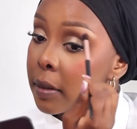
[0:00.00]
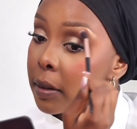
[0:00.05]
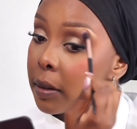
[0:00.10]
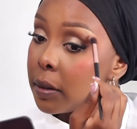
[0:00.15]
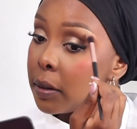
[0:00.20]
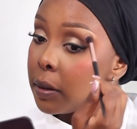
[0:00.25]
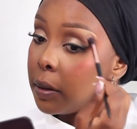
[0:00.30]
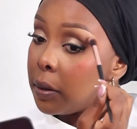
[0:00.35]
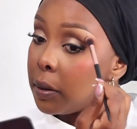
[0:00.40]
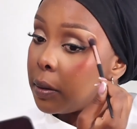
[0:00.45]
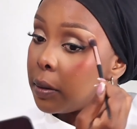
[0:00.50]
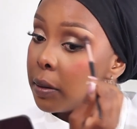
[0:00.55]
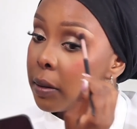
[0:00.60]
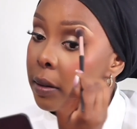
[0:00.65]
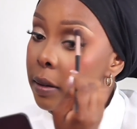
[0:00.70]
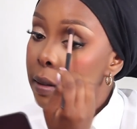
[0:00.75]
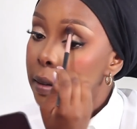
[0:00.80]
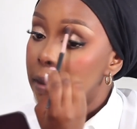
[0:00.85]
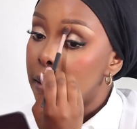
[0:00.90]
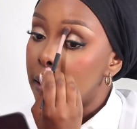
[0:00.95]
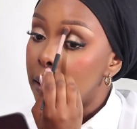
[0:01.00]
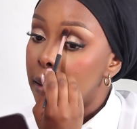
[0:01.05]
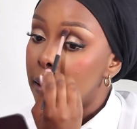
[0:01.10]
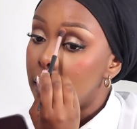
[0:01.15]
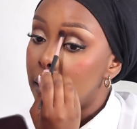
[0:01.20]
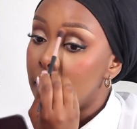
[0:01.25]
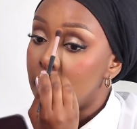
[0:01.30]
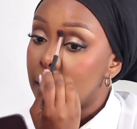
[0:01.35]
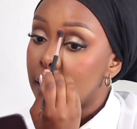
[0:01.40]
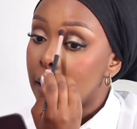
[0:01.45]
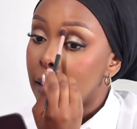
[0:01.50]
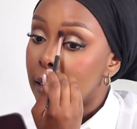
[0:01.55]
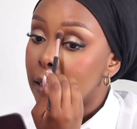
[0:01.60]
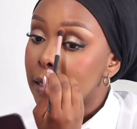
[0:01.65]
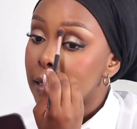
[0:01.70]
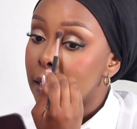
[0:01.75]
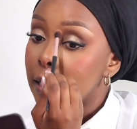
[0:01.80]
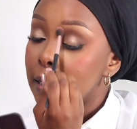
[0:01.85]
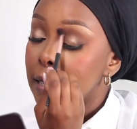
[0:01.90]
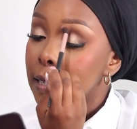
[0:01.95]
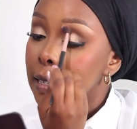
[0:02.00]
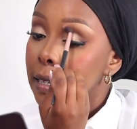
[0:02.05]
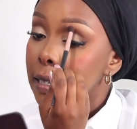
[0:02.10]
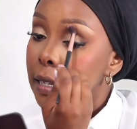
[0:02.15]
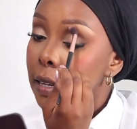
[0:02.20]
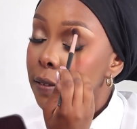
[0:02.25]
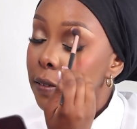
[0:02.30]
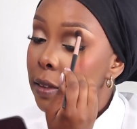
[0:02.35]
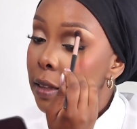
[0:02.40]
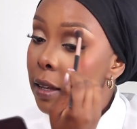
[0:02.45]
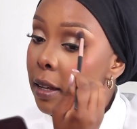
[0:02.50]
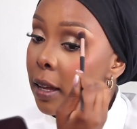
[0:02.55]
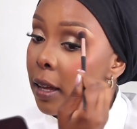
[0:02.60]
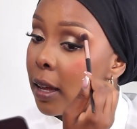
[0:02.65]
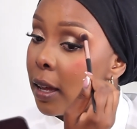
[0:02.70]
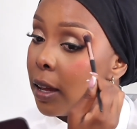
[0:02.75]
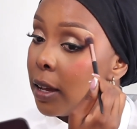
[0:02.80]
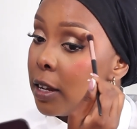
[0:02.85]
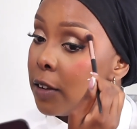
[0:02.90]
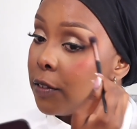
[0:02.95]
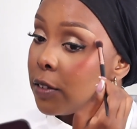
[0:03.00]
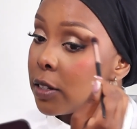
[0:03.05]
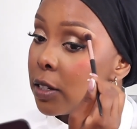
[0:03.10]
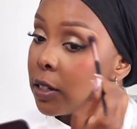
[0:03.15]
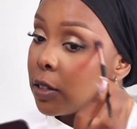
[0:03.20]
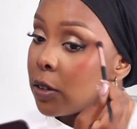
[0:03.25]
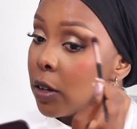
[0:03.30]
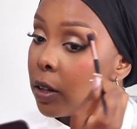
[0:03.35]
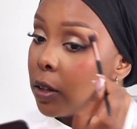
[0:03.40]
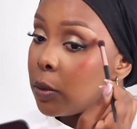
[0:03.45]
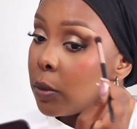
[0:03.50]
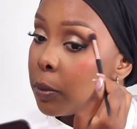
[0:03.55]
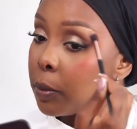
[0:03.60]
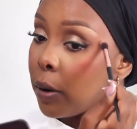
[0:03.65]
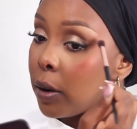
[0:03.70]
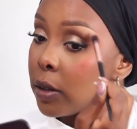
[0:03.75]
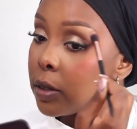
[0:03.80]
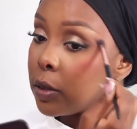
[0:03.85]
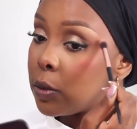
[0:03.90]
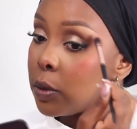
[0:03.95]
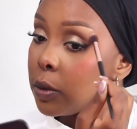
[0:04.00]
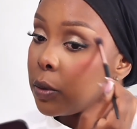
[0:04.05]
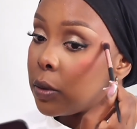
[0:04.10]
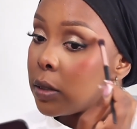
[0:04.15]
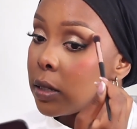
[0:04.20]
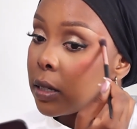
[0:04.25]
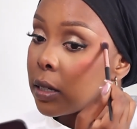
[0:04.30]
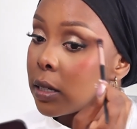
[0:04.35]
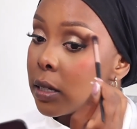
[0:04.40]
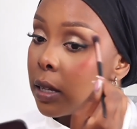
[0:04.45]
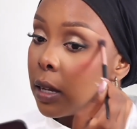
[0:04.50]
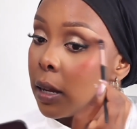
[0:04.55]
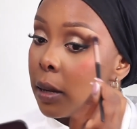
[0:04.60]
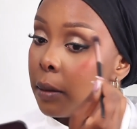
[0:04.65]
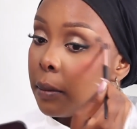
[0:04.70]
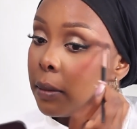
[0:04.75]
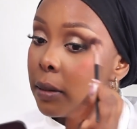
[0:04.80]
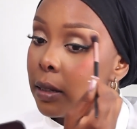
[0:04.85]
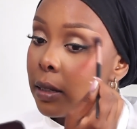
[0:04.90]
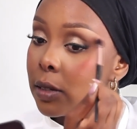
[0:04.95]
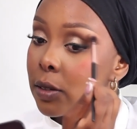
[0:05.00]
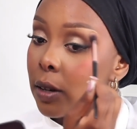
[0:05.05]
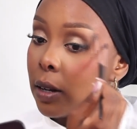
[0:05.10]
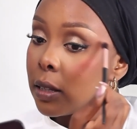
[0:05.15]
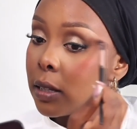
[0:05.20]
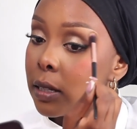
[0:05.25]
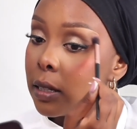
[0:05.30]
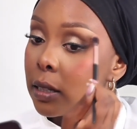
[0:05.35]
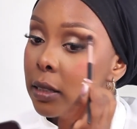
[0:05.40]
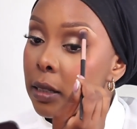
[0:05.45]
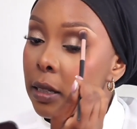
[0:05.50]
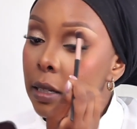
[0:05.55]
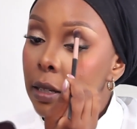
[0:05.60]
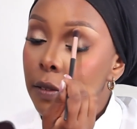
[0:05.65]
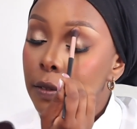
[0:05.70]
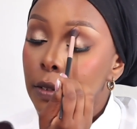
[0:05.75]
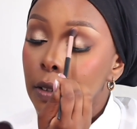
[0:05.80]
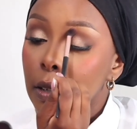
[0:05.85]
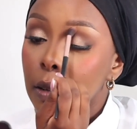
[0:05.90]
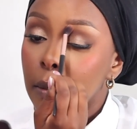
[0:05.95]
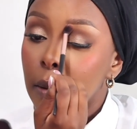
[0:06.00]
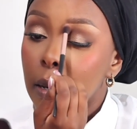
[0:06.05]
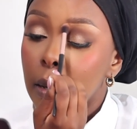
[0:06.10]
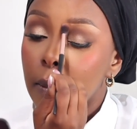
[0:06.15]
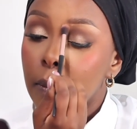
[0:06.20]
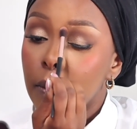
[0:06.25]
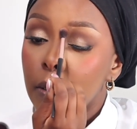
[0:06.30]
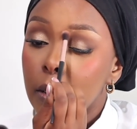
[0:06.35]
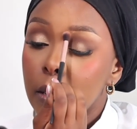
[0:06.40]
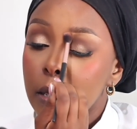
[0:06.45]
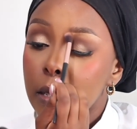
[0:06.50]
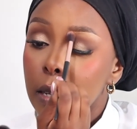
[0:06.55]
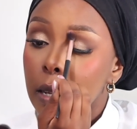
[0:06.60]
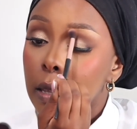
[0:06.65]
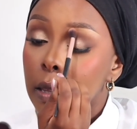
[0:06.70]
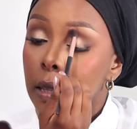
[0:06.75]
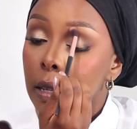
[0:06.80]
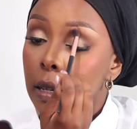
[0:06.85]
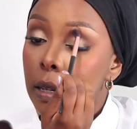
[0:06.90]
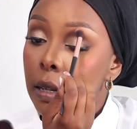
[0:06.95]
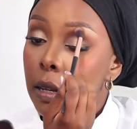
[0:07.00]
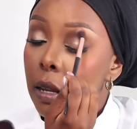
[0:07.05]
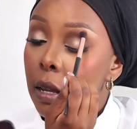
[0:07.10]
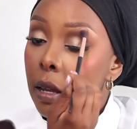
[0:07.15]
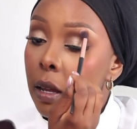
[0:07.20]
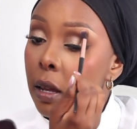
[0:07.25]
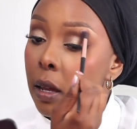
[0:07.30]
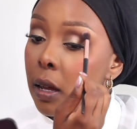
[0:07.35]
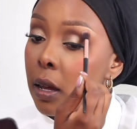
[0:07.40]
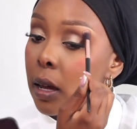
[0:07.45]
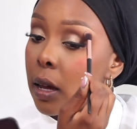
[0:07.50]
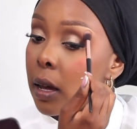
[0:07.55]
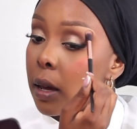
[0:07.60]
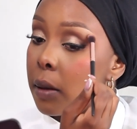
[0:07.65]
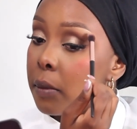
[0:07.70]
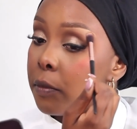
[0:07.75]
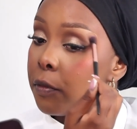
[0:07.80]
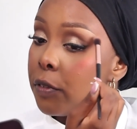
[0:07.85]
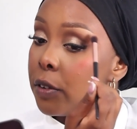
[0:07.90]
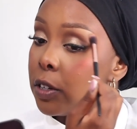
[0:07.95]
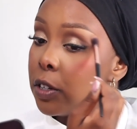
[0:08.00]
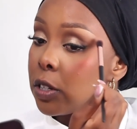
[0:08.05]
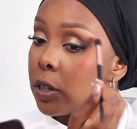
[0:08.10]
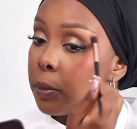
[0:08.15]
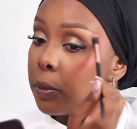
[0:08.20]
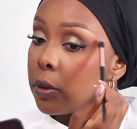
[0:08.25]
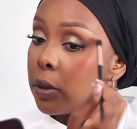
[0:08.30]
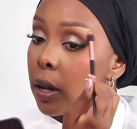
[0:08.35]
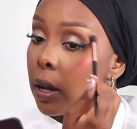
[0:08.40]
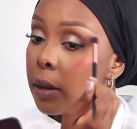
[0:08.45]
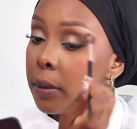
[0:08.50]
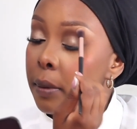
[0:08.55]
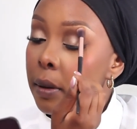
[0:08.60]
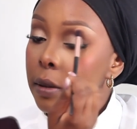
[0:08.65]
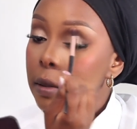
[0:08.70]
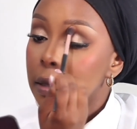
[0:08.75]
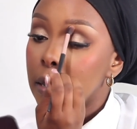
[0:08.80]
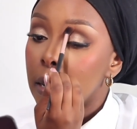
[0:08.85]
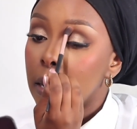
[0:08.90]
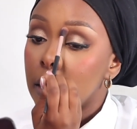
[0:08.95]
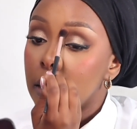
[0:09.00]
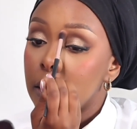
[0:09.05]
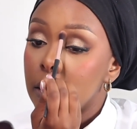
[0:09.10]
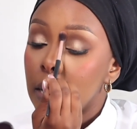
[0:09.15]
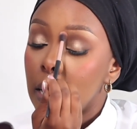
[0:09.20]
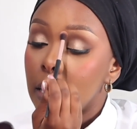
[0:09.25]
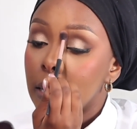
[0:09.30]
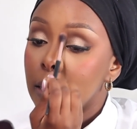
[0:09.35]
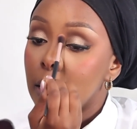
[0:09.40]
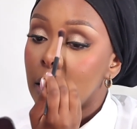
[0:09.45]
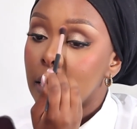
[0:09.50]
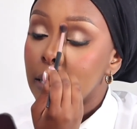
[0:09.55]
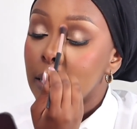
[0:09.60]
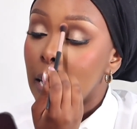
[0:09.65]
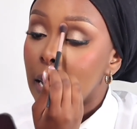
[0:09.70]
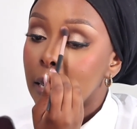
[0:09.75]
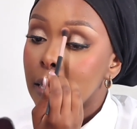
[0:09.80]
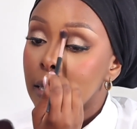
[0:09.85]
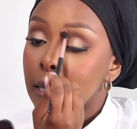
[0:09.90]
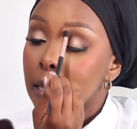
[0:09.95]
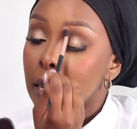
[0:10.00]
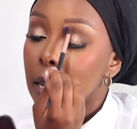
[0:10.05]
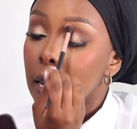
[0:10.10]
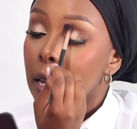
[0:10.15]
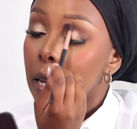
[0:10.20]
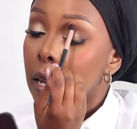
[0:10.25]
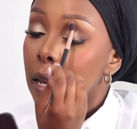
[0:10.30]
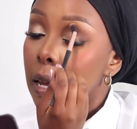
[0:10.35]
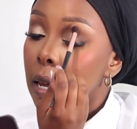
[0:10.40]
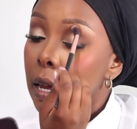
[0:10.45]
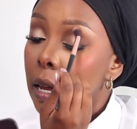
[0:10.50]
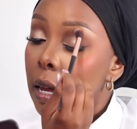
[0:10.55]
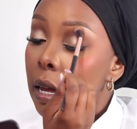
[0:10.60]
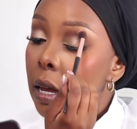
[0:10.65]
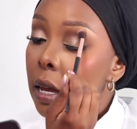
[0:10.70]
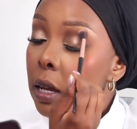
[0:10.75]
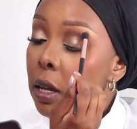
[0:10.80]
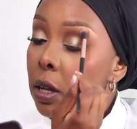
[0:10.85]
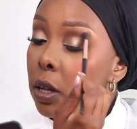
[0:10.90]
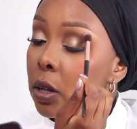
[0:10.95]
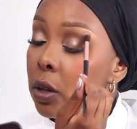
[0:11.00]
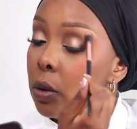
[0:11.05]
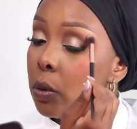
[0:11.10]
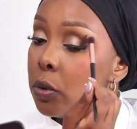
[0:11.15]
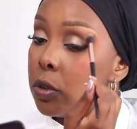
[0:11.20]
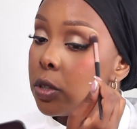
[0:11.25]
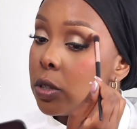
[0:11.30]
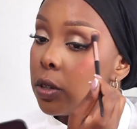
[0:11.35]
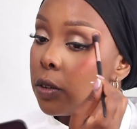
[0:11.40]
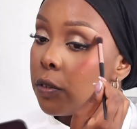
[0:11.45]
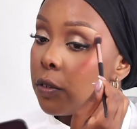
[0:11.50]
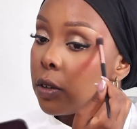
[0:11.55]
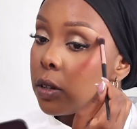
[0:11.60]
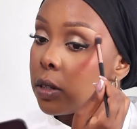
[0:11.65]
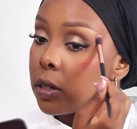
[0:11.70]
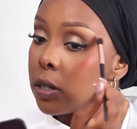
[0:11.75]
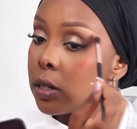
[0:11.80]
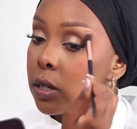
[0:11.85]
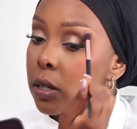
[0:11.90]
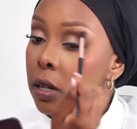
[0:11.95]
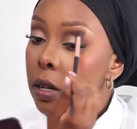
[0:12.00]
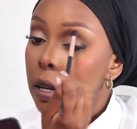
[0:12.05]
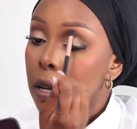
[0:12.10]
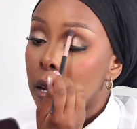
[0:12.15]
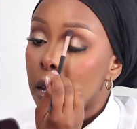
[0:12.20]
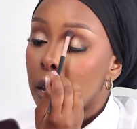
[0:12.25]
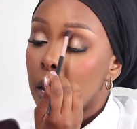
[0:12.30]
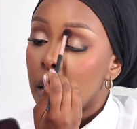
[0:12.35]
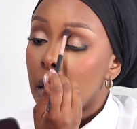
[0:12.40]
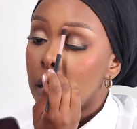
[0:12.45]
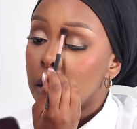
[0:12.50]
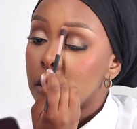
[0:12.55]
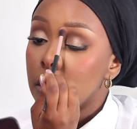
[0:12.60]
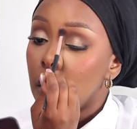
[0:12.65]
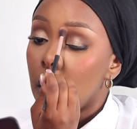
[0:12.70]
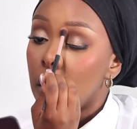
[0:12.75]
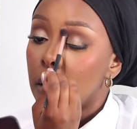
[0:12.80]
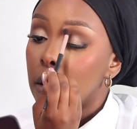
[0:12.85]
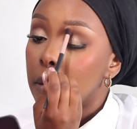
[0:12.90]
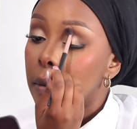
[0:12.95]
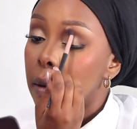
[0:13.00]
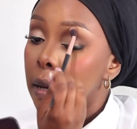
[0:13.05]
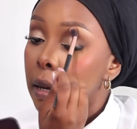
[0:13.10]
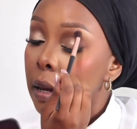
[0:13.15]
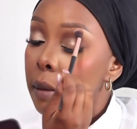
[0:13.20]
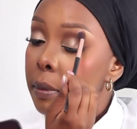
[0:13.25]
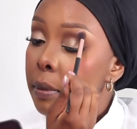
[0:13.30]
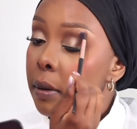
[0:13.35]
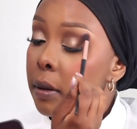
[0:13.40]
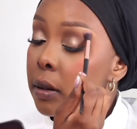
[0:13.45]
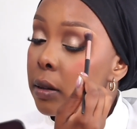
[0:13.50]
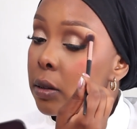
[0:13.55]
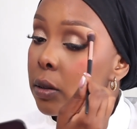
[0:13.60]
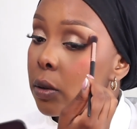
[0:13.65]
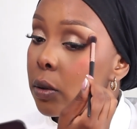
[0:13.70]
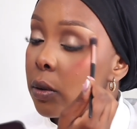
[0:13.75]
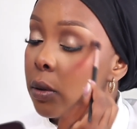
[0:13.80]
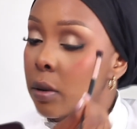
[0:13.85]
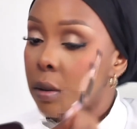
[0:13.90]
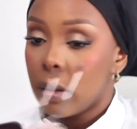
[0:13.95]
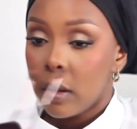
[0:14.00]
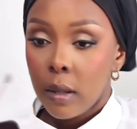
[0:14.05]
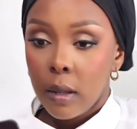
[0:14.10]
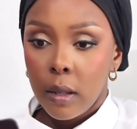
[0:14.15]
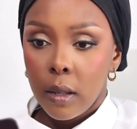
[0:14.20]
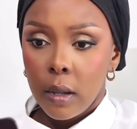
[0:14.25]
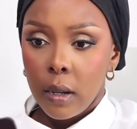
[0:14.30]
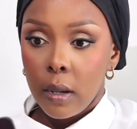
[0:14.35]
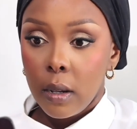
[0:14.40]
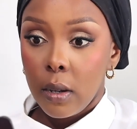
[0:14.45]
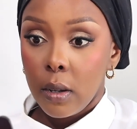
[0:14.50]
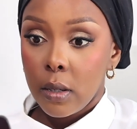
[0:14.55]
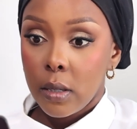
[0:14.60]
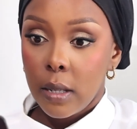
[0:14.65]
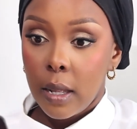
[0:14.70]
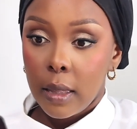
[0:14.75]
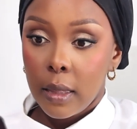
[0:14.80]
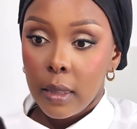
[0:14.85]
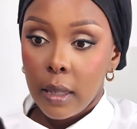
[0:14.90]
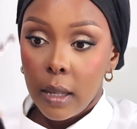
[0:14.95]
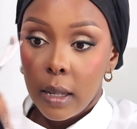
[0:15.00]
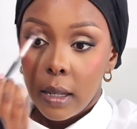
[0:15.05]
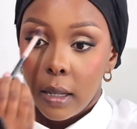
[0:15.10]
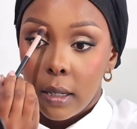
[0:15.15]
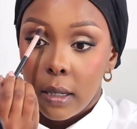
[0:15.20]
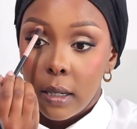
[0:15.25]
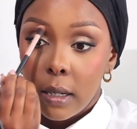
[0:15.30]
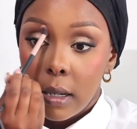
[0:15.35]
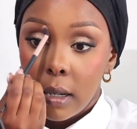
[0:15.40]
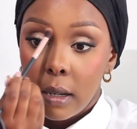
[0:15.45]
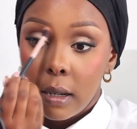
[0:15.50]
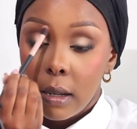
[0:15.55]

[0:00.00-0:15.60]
You go. Guys, this technique is everything. If you still struggle with brows in 2026, please try this technique of doing your makeup first and then finish up with the eyebrows. It does a huge difference as to how your makeup, looks at the end.